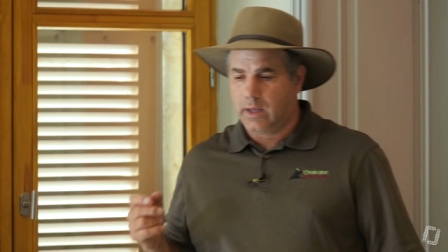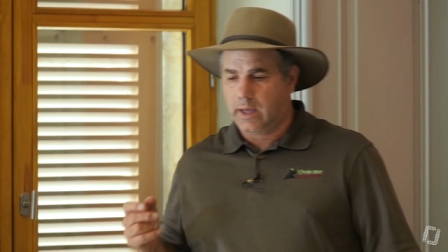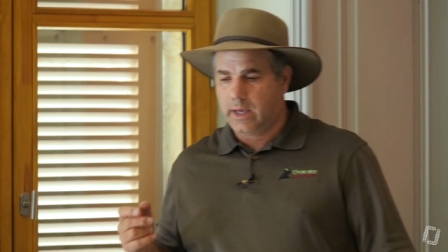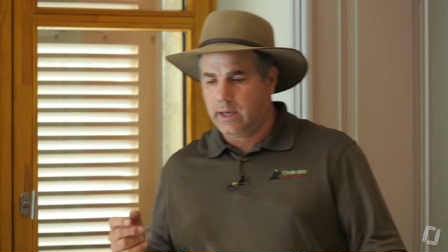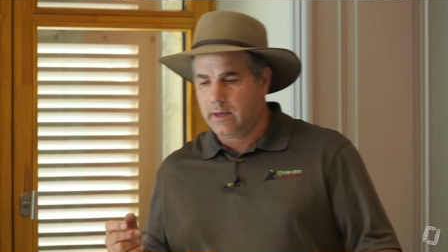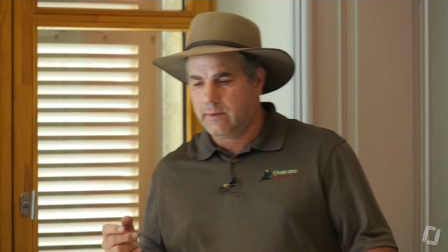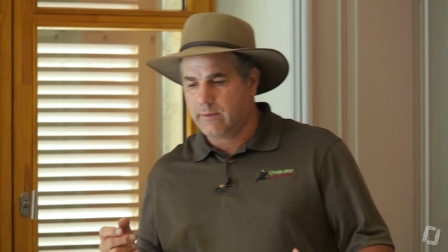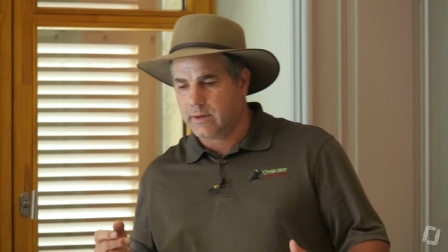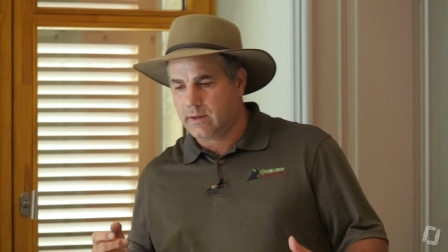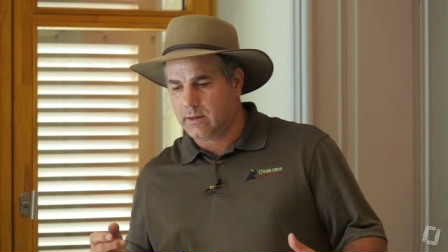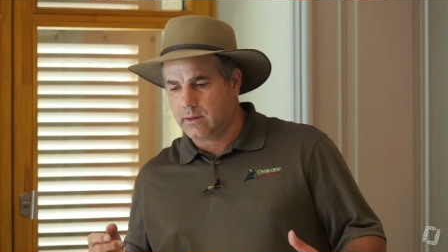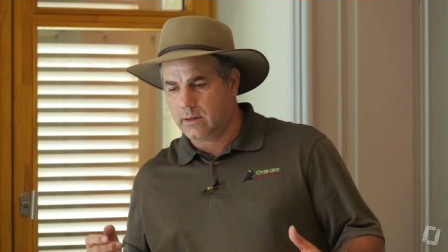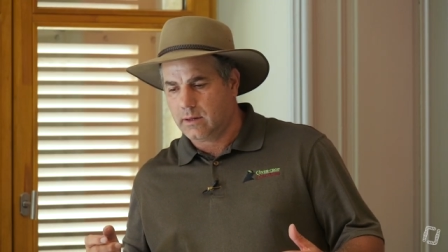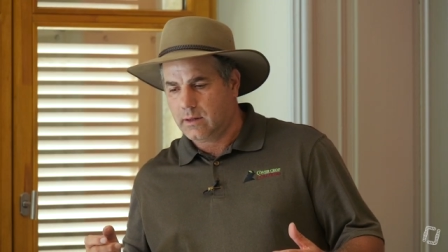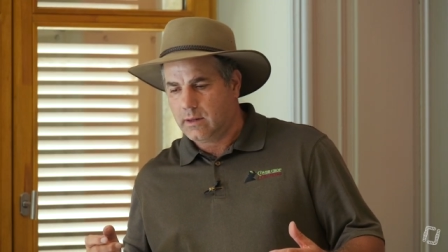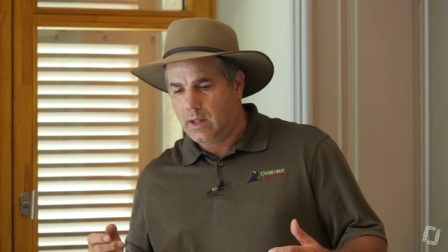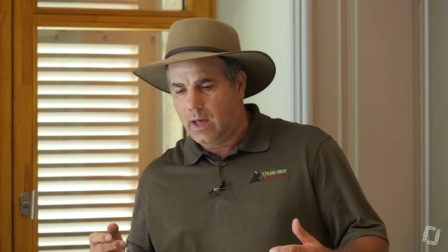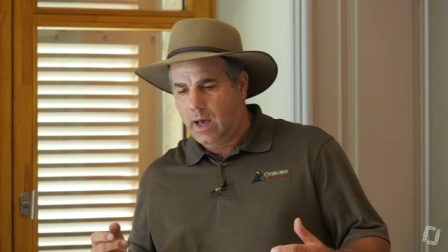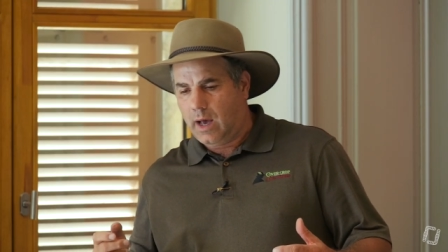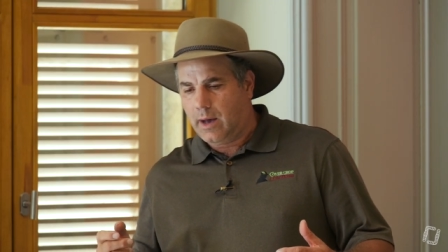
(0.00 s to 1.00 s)

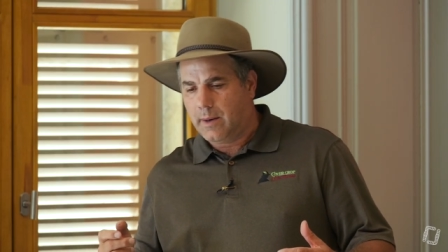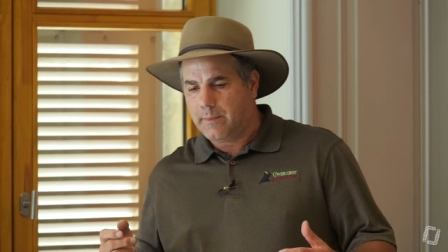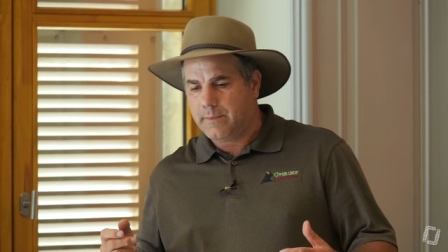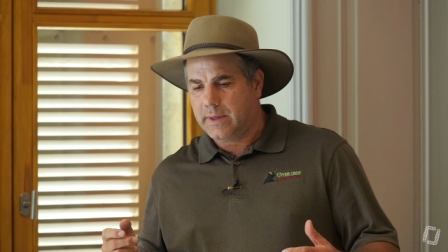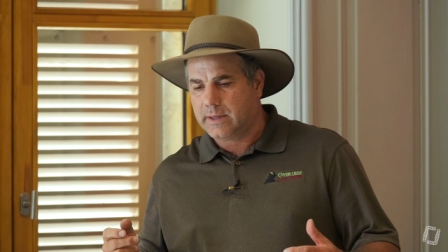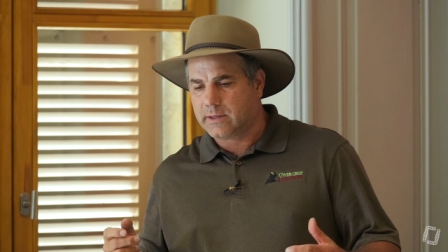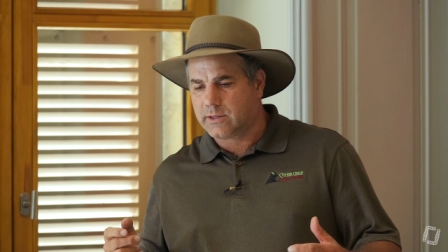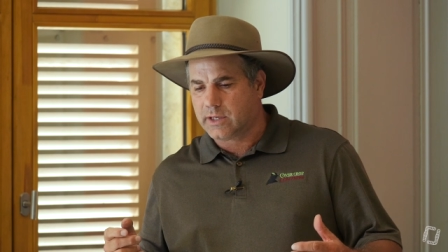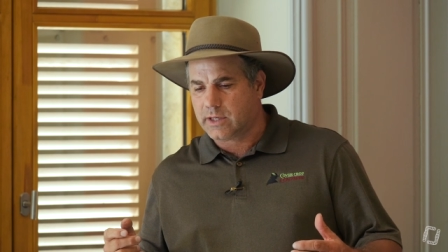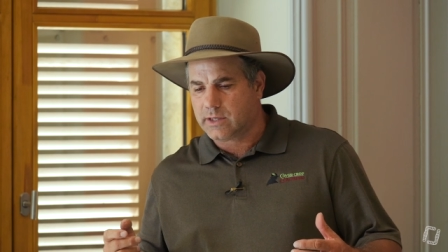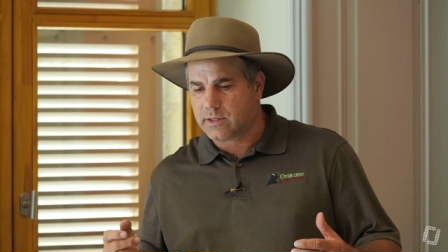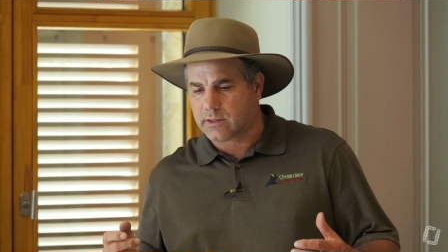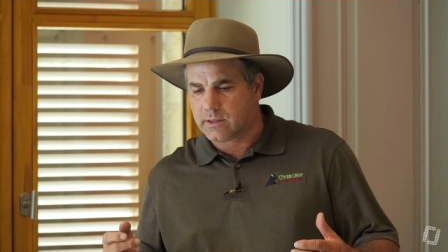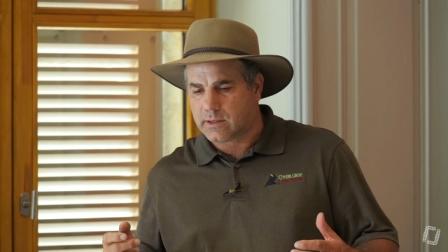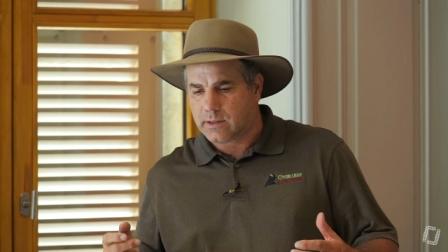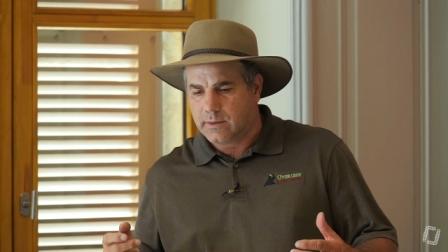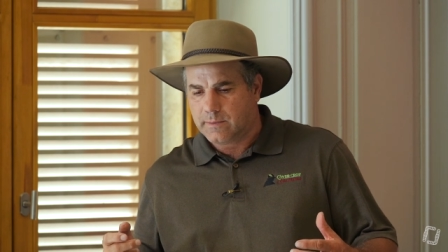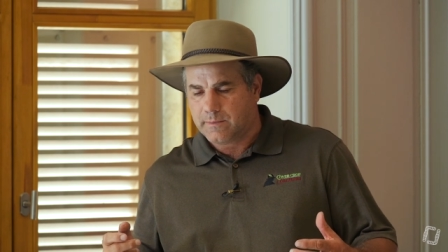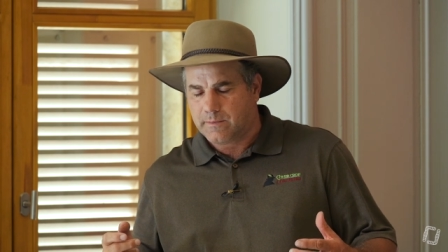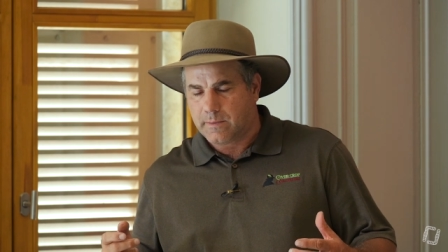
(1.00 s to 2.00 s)
Even um, it's
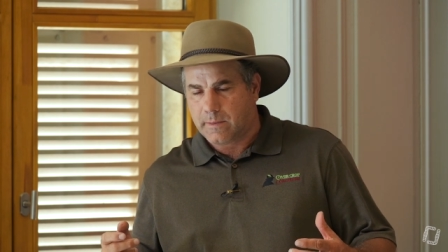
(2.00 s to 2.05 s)
just